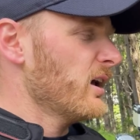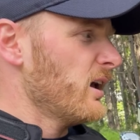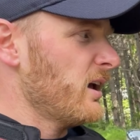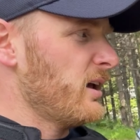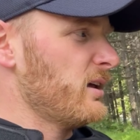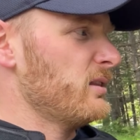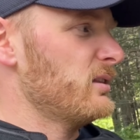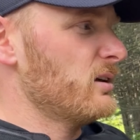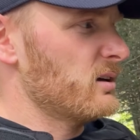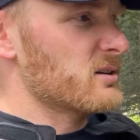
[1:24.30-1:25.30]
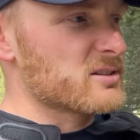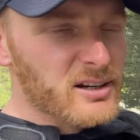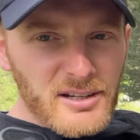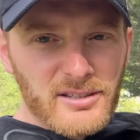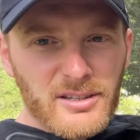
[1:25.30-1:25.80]
and the
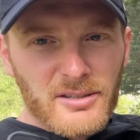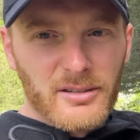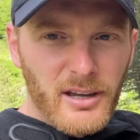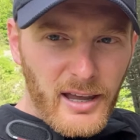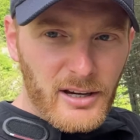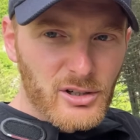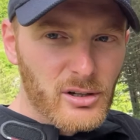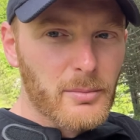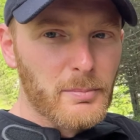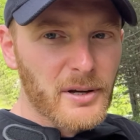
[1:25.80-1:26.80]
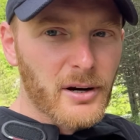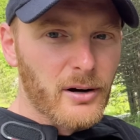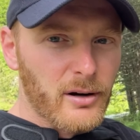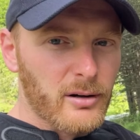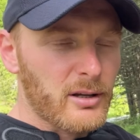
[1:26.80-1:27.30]
list is actually
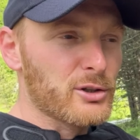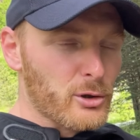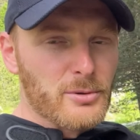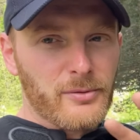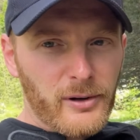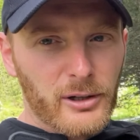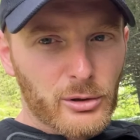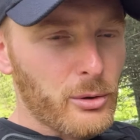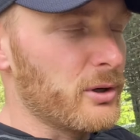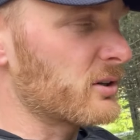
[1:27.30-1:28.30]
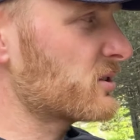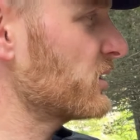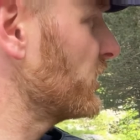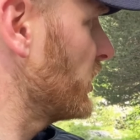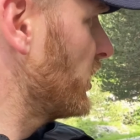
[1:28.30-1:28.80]
bigger in terms of electronics
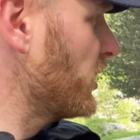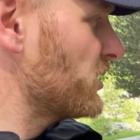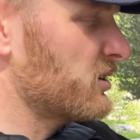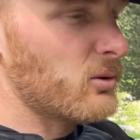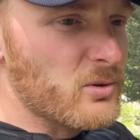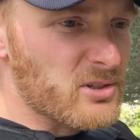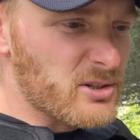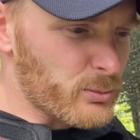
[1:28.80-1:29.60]
than with this